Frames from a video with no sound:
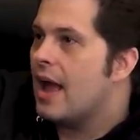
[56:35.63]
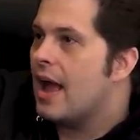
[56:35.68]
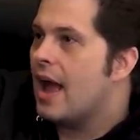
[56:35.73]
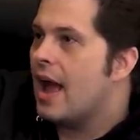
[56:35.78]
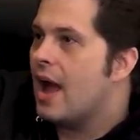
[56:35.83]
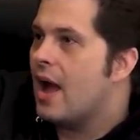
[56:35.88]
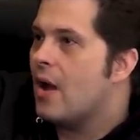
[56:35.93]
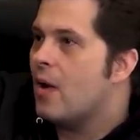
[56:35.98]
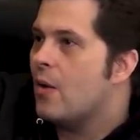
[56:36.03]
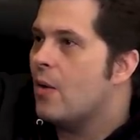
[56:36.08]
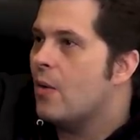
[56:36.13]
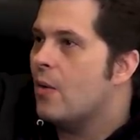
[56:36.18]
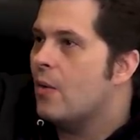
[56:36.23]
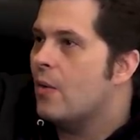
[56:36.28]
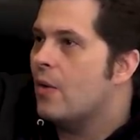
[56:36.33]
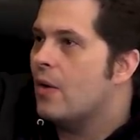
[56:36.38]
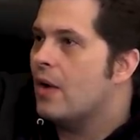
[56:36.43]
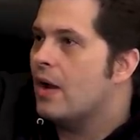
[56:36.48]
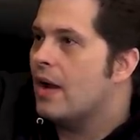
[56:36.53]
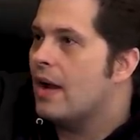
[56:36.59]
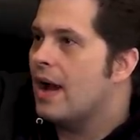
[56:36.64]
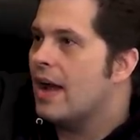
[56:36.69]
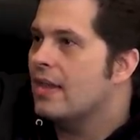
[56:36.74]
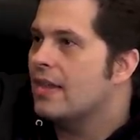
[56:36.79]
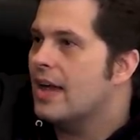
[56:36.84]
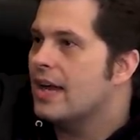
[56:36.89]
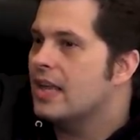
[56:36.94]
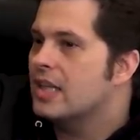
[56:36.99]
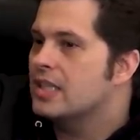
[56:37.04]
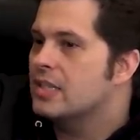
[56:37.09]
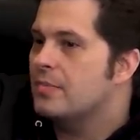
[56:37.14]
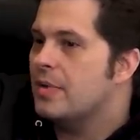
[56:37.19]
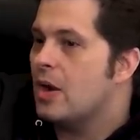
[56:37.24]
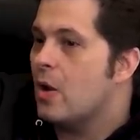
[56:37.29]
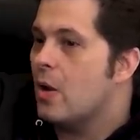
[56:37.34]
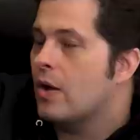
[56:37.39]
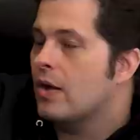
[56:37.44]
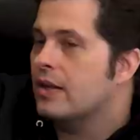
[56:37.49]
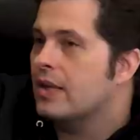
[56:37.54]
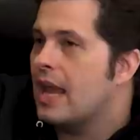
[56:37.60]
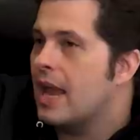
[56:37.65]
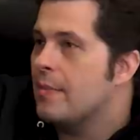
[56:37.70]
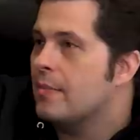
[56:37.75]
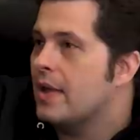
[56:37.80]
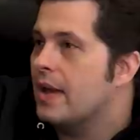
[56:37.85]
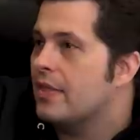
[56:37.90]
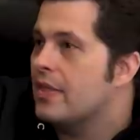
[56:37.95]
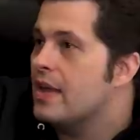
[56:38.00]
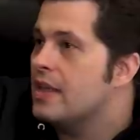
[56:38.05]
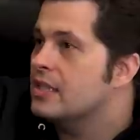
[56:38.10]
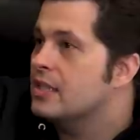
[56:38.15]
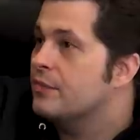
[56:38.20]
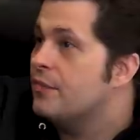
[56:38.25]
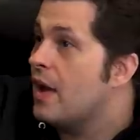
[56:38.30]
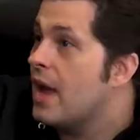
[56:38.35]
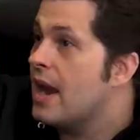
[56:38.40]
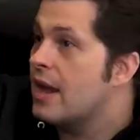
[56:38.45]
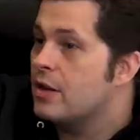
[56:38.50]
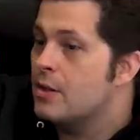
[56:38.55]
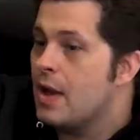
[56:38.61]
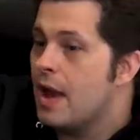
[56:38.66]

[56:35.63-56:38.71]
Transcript: how I like it to be. Or a game like this, fine.